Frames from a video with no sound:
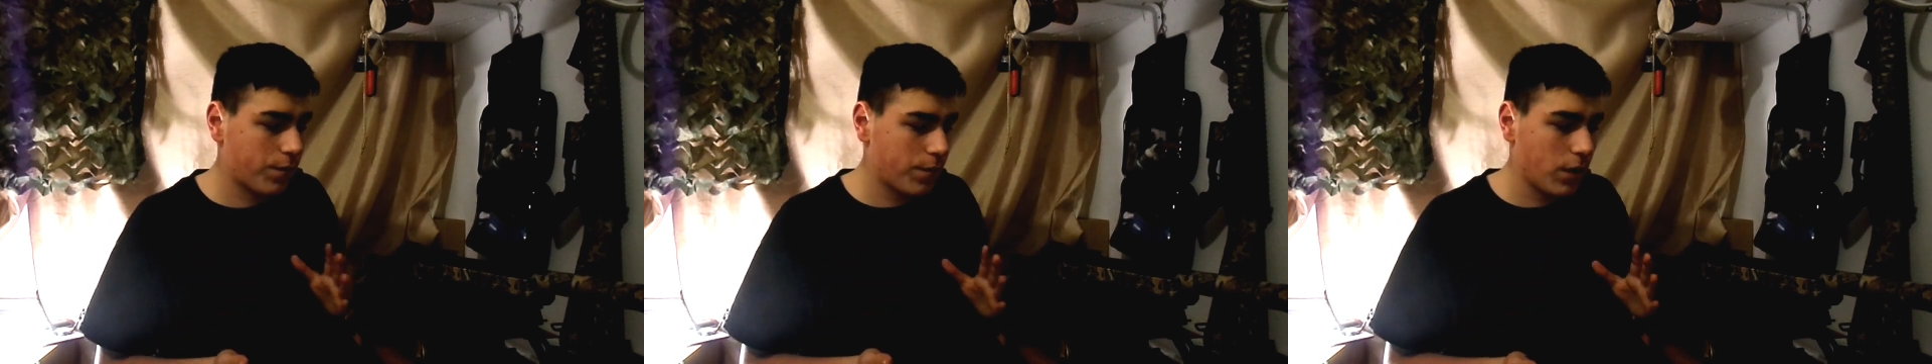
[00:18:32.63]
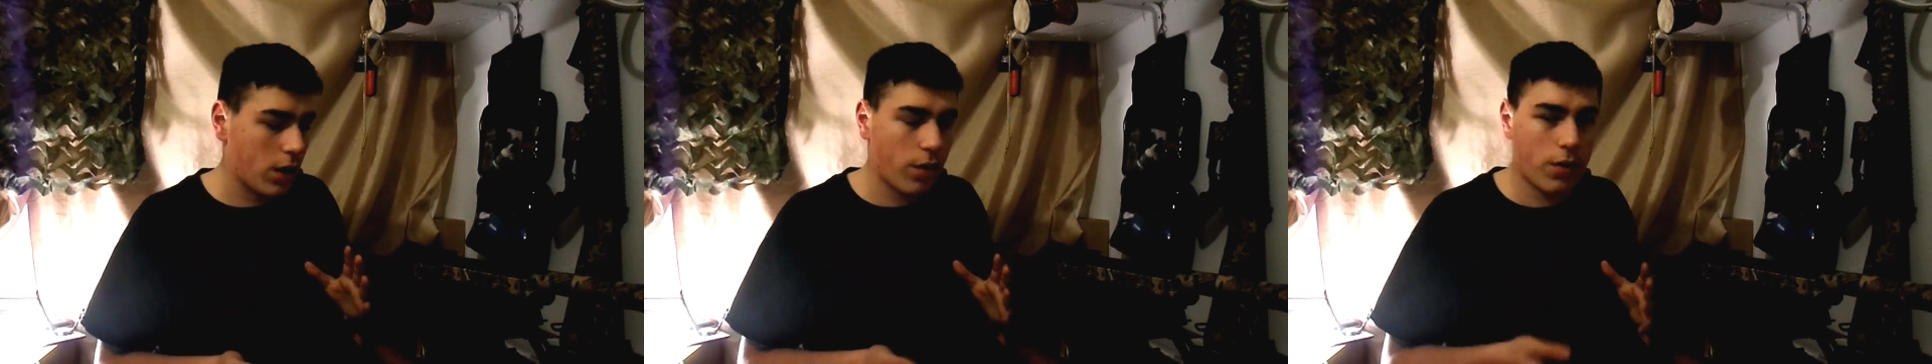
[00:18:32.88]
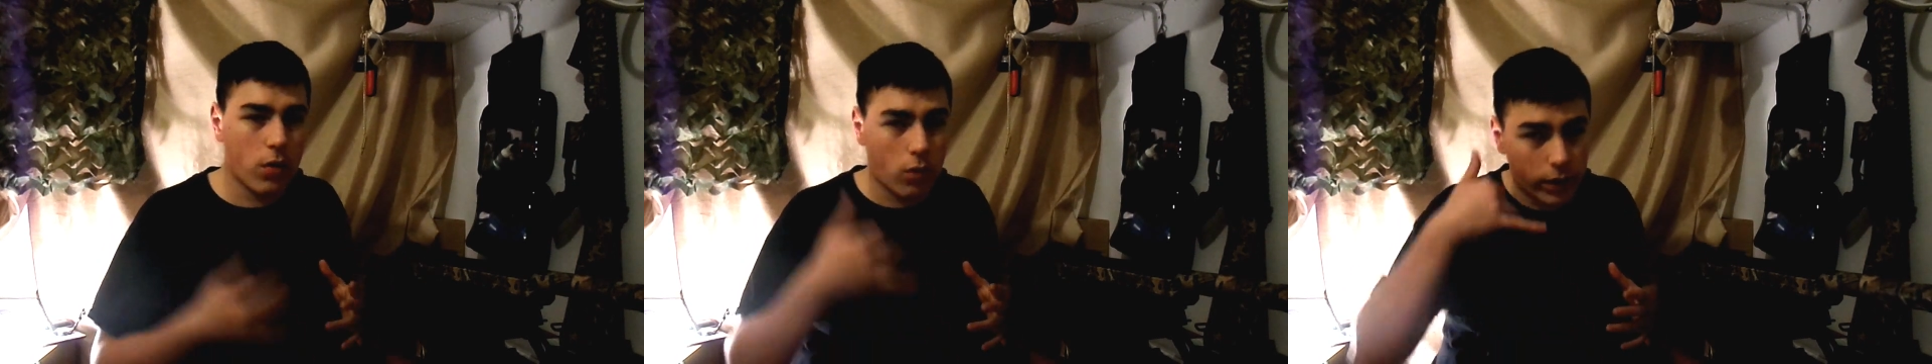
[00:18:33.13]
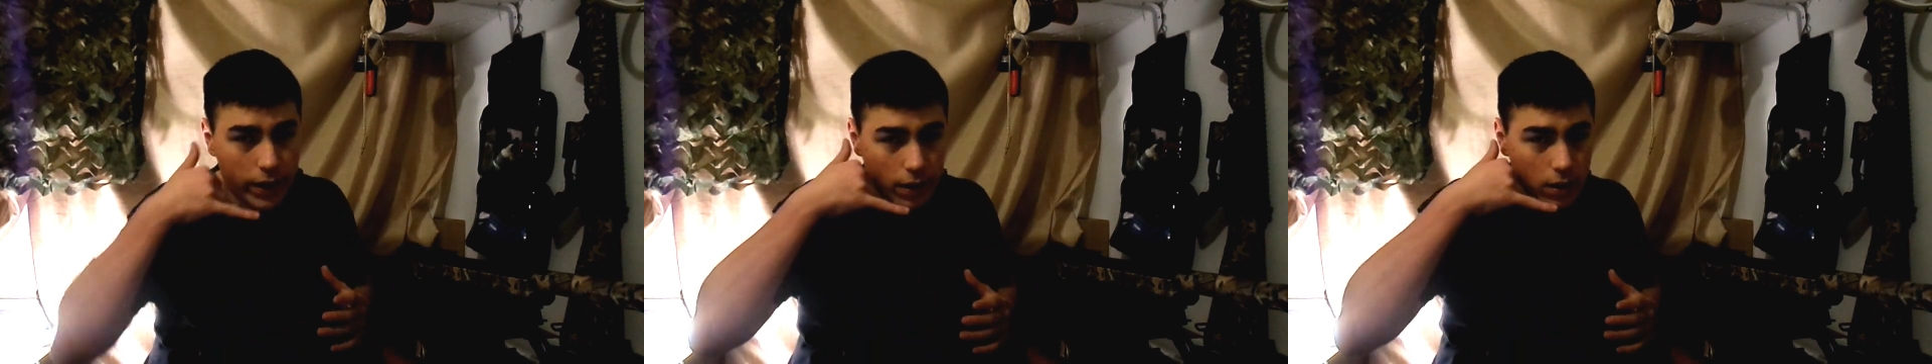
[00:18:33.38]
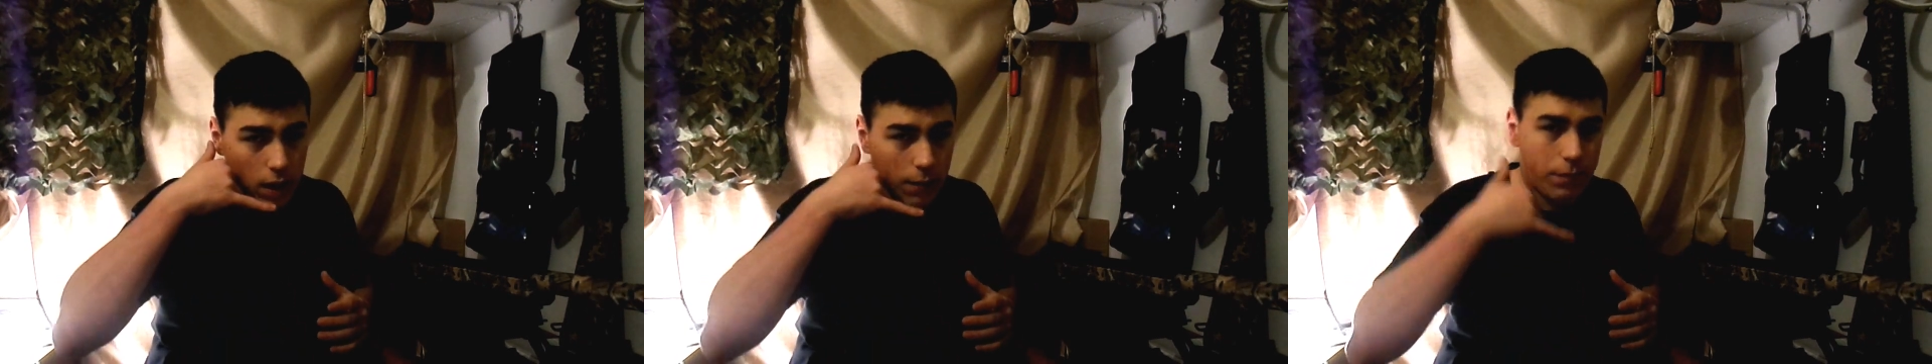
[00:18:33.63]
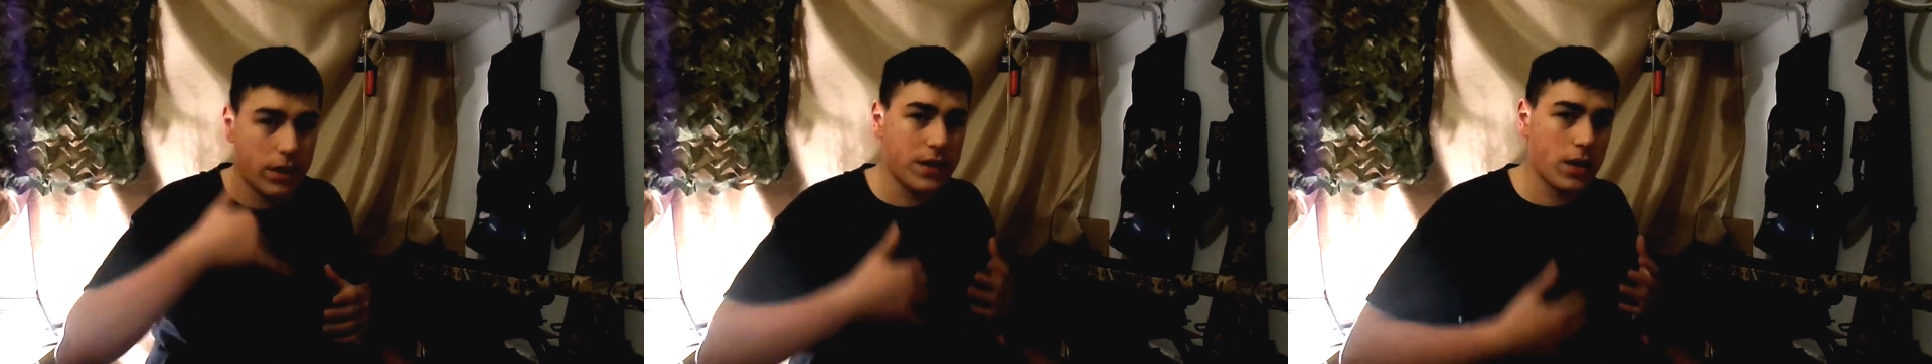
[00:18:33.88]
You know, calling
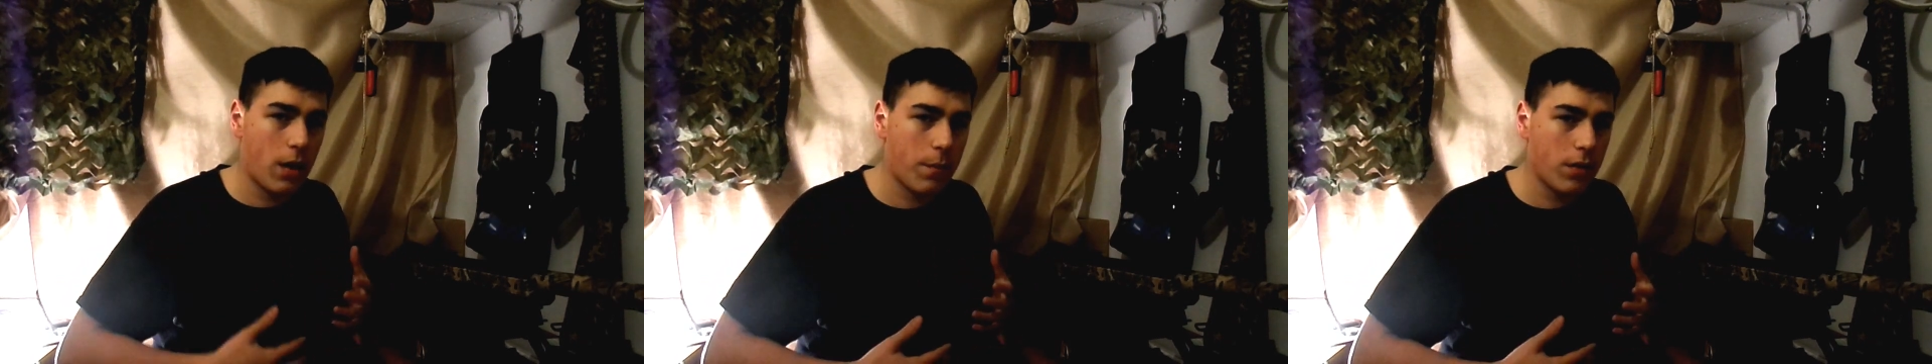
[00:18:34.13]
companies up